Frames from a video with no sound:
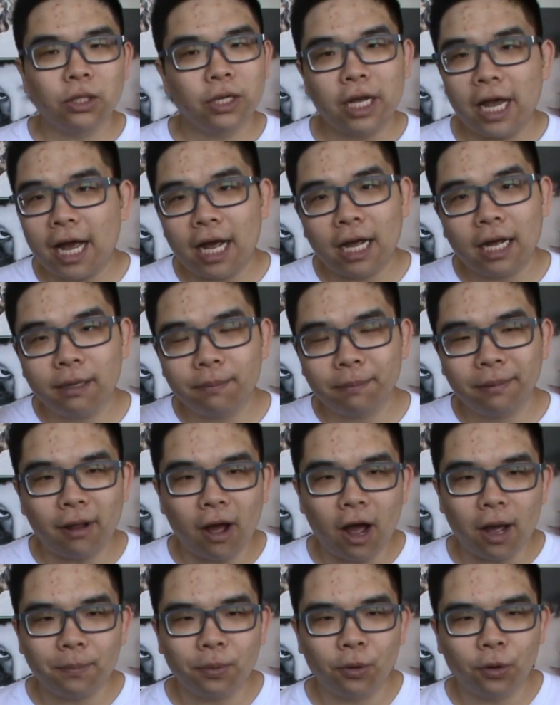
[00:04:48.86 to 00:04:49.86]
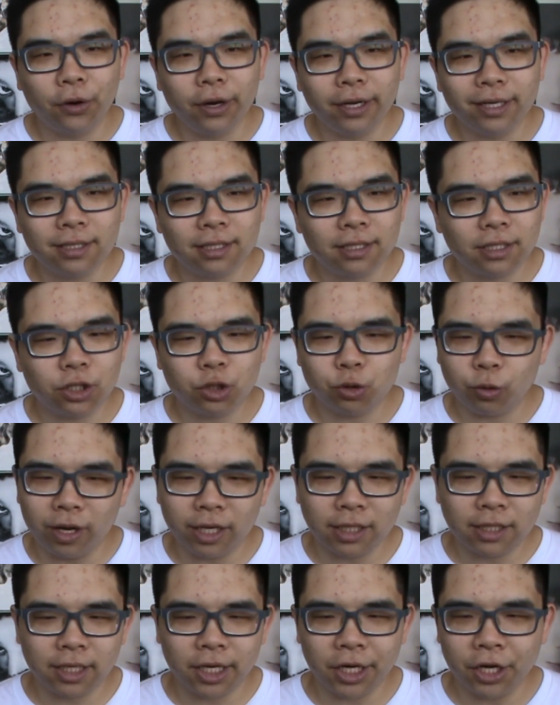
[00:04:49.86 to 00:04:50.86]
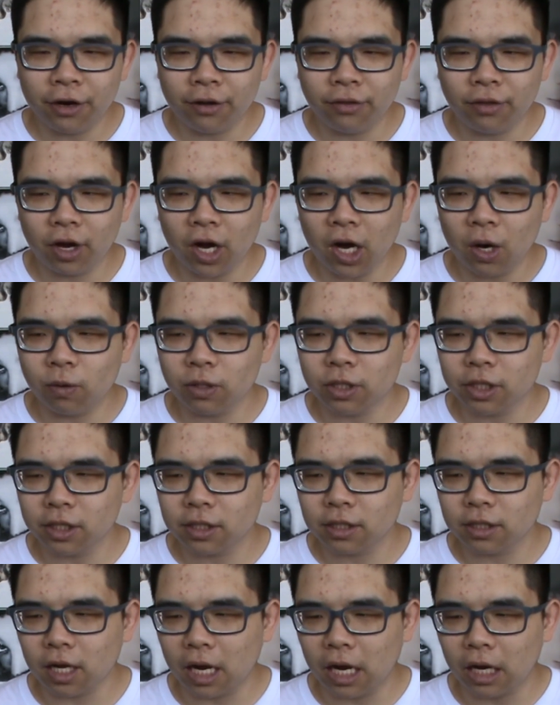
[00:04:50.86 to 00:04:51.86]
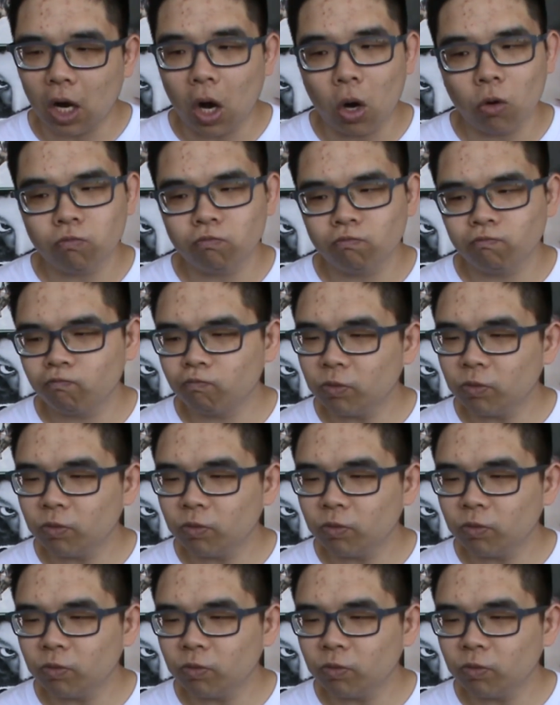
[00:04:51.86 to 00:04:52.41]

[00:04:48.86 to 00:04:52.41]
So yeah, plot points, twists here and there were just like, oh,